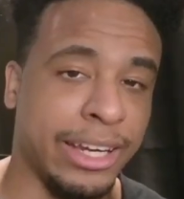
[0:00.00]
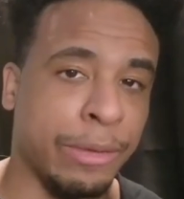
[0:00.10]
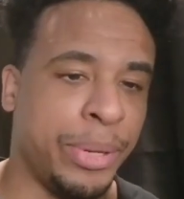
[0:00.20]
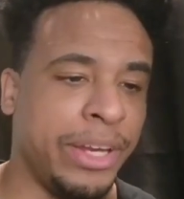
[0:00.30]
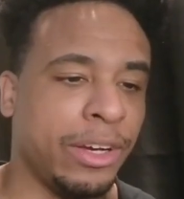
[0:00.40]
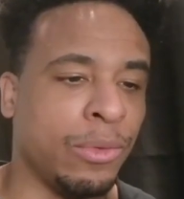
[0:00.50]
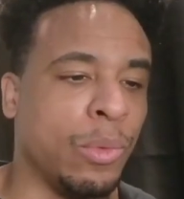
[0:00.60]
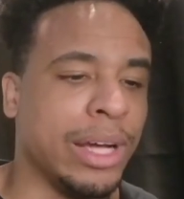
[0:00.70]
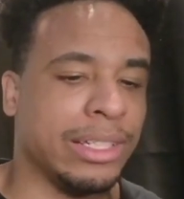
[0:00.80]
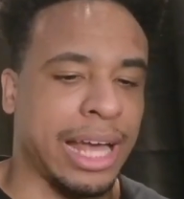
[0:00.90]
And depending on
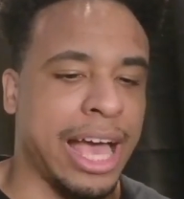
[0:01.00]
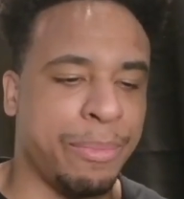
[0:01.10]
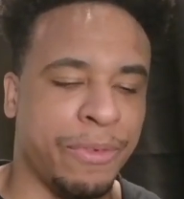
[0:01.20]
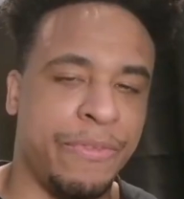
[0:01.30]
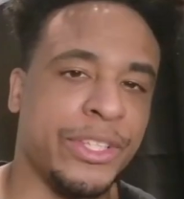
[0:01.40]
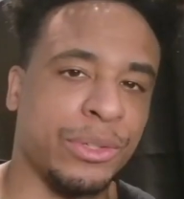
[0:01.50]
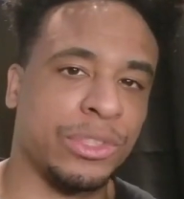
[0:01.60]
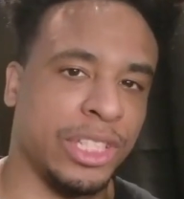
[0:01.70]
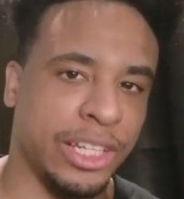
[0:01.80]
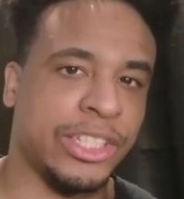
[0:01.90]
what type of physical
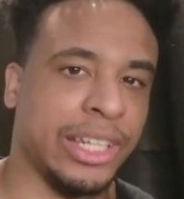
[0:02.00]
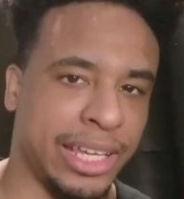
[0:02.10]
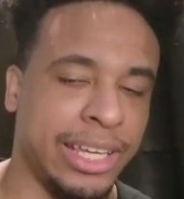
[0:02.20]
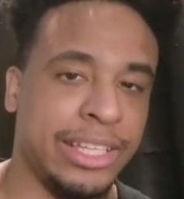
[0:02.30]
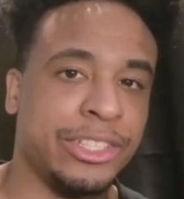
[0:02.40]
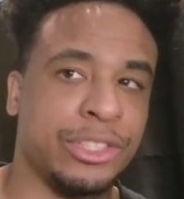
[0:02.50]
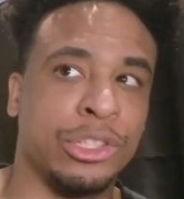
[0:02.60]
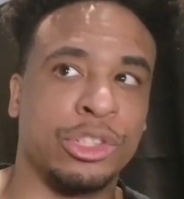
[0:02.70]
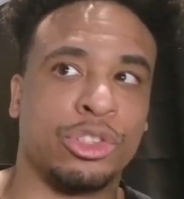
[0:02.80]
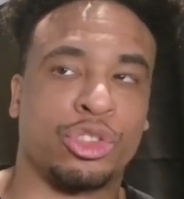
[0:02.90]
touch it is,
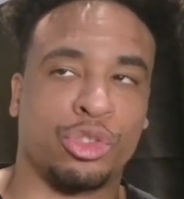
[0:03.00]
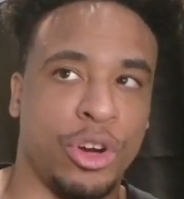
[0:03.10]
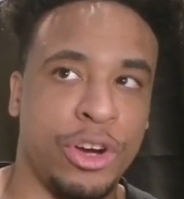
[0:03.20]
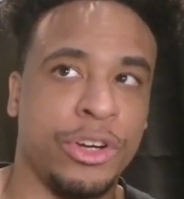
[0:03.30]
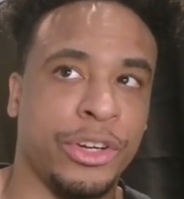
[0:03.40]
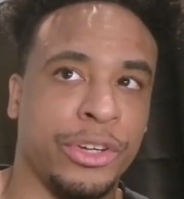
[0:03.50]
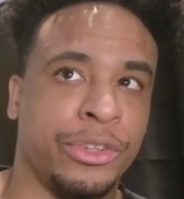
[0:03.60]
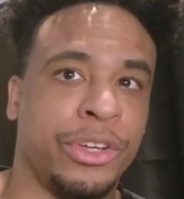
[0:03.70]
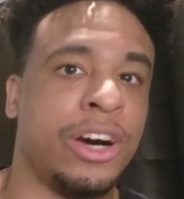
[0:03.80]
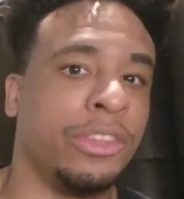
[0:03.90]
the
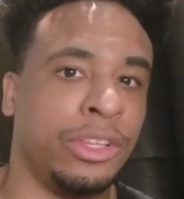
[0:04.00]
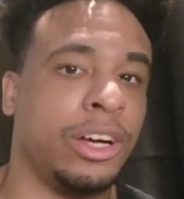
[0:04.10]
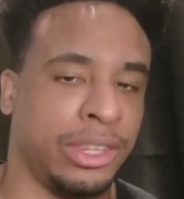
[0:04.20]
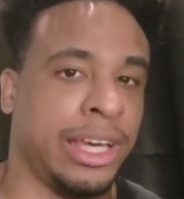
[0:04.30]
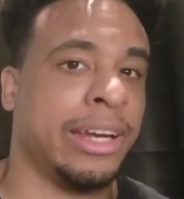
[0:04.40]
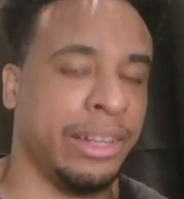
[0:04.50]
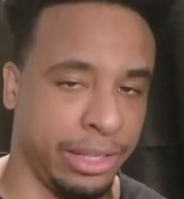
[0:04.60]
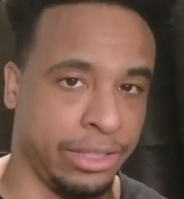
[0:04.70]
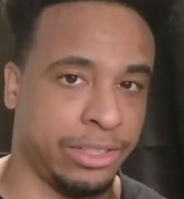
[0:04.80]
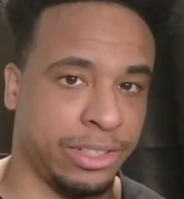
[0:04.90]
stronger the unluck that it
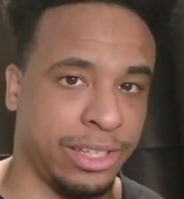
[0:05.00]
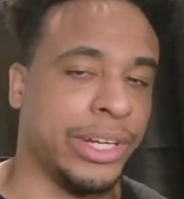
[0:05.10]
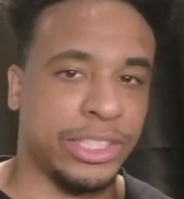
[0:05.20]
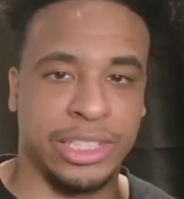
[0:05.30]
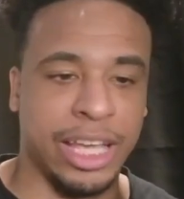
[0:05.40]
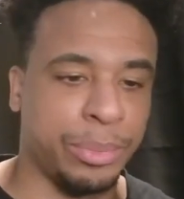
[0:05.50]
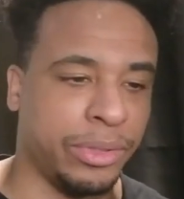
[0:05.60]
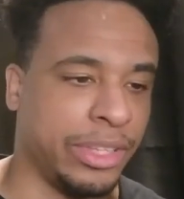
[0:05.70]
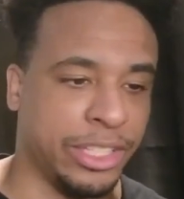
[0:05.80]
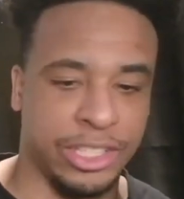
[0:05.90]
is. Greatest
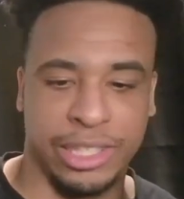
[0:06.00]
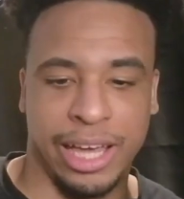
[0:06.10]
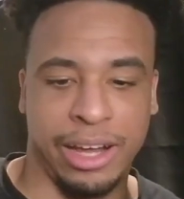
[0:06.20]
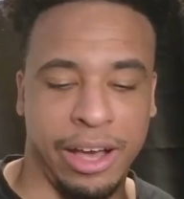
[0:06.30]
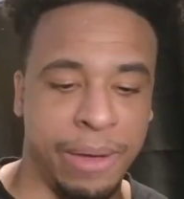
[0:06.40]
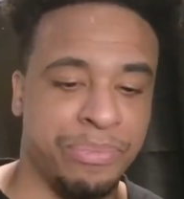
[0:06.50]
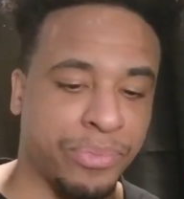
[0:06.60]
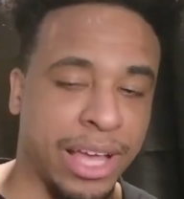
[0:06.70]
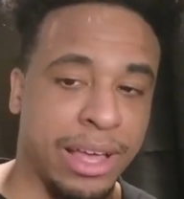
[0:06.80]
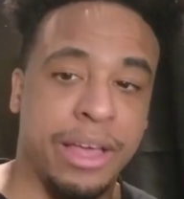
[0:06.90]
example of this is that
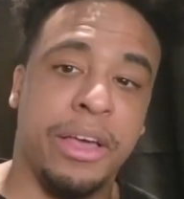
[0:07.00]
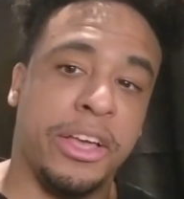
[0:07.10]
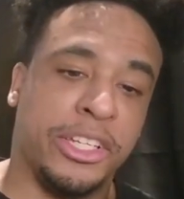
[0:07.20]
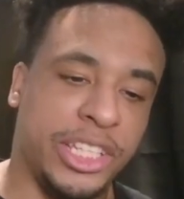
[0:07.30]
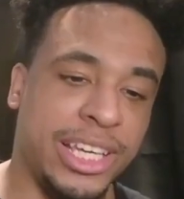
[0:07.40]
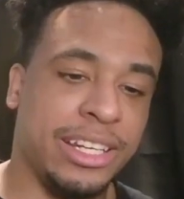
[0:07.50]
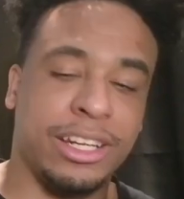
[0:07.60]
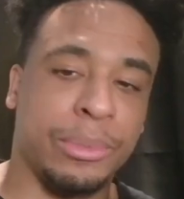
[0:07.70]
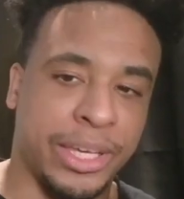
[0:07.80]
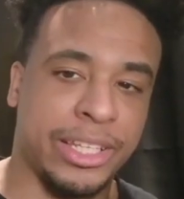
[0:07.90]
she
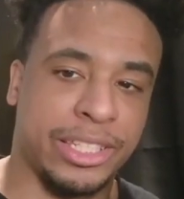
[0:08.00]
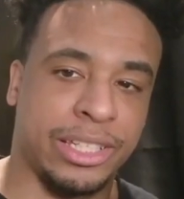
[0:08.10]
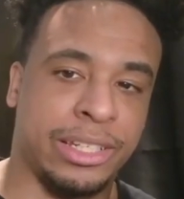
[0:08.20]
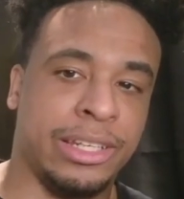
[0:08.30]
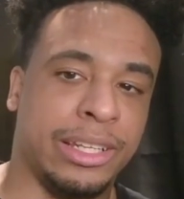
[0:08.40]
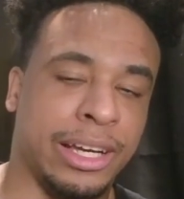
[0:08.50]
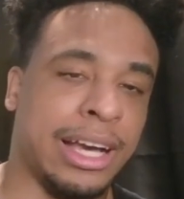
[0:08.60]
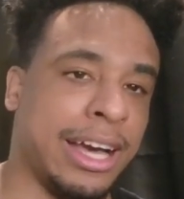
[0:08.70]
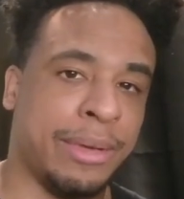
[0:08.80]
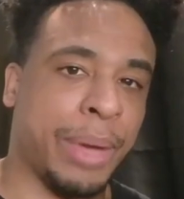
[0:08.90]
ended up kissing a
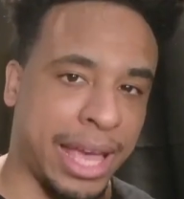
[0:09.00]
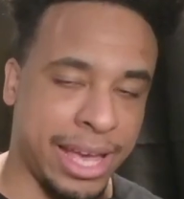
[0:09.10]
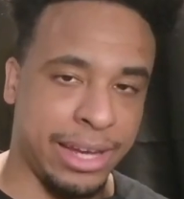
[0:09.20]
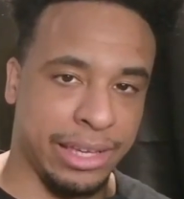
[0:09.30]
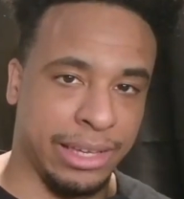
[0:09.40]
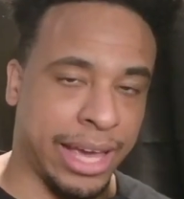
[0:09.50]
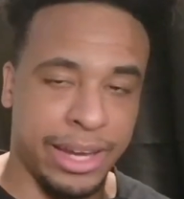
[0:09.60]
guy named Andy.